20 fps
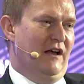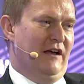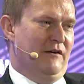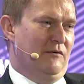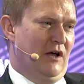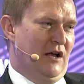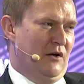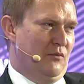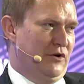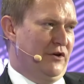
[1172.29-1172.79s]

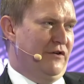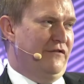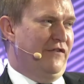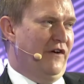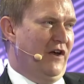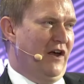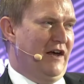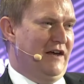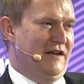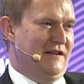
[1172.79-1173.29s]
I would
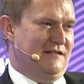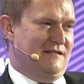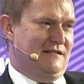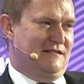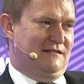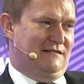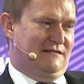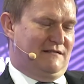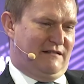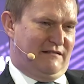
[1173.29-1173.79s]
advise
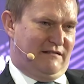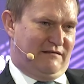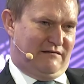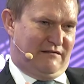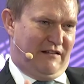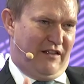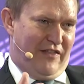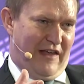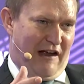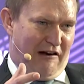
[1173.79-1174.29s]

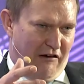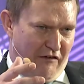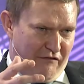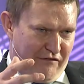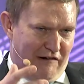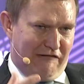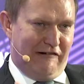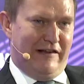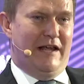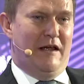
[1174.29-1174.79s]
that there are
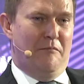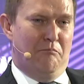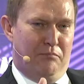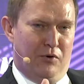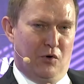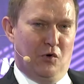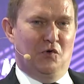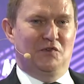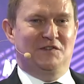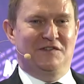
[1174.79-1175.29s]
very
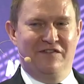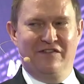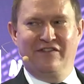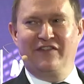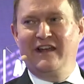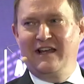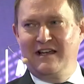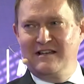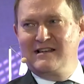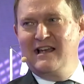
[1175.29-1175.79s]
important
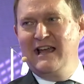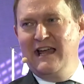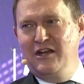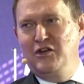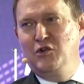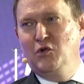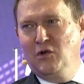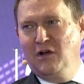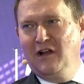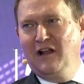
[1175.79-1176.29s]
things in
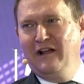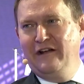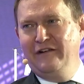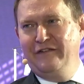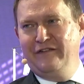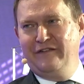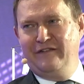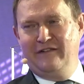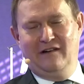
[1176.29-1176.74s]
your life,